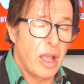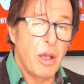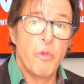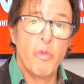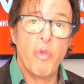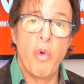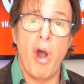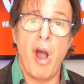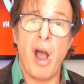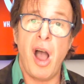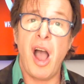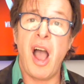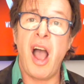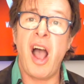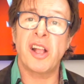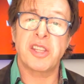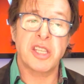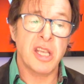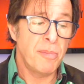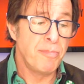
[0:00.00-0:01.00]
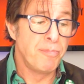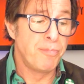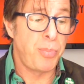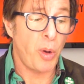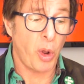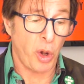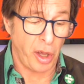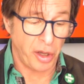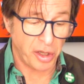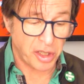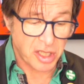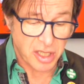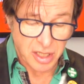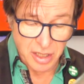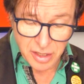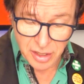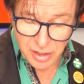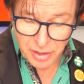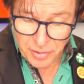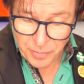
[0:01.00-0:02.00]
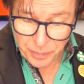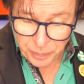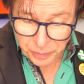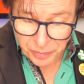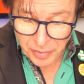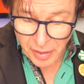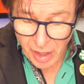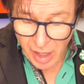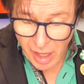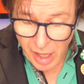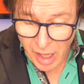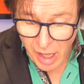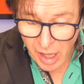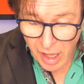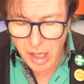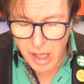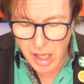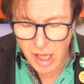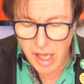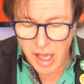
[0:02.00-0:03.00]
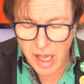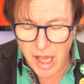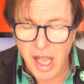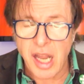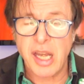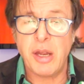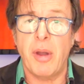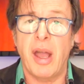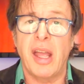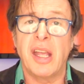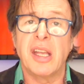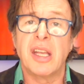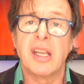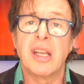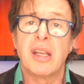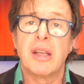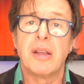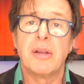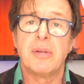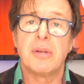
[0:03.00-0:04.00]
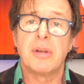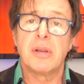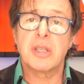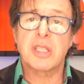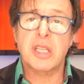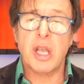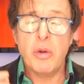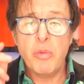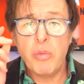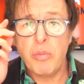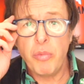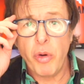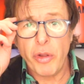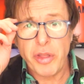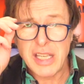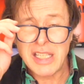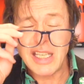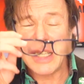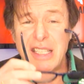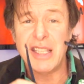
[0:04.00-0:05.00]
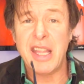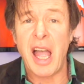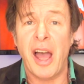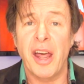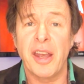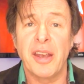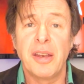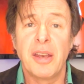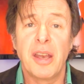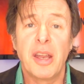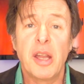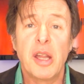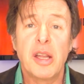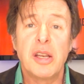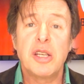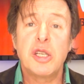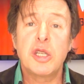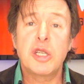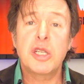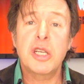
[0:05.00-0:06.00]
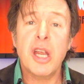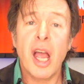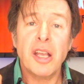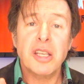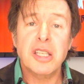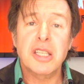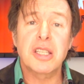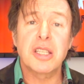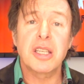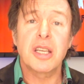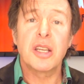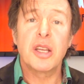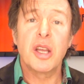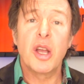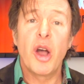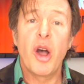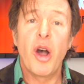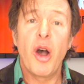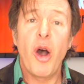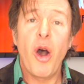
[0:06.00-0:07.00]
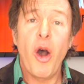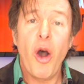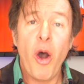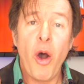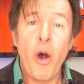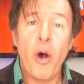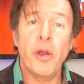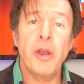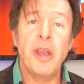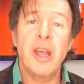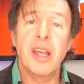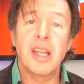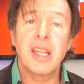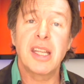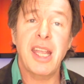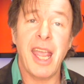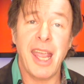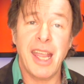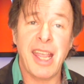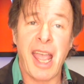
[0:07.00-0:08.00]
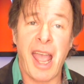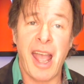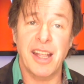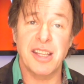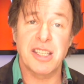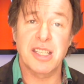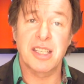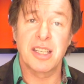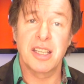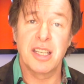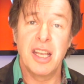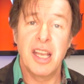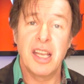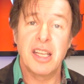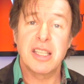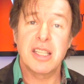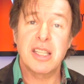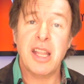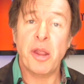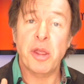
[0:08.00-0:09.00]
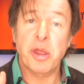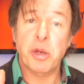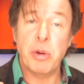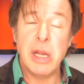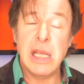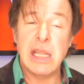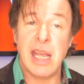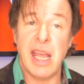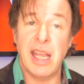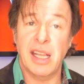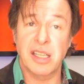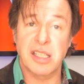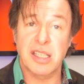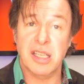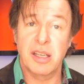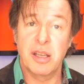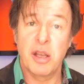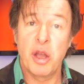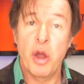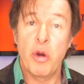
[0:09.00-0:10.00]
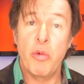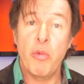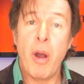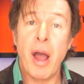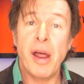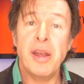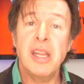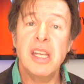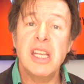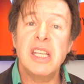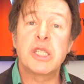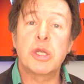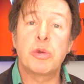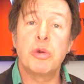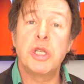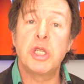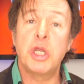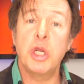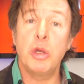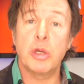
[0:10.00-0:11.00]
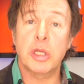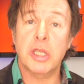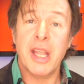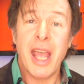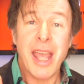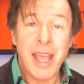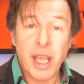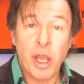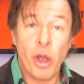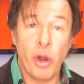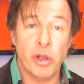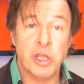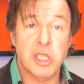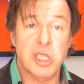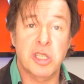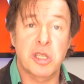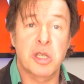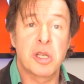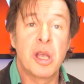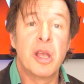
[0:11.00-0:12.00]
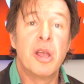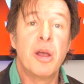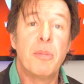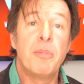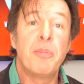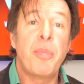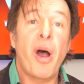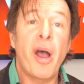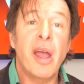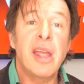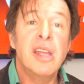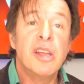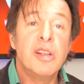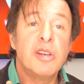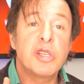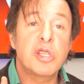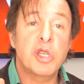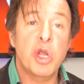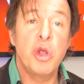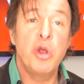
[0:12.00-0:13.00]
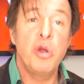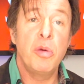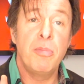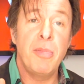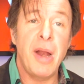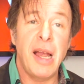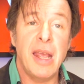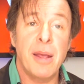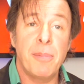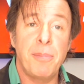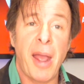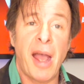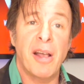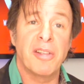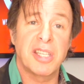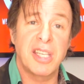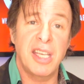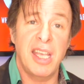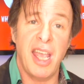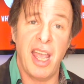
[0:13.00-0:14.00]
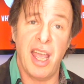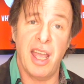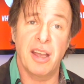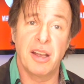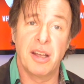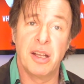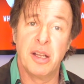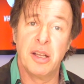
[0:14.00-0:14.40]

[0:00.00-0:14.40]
What utter bollocks. Anyway, so what this has done, just on Kit Kats, it's done 3 things. One is to reduce their costs by £2 million a year.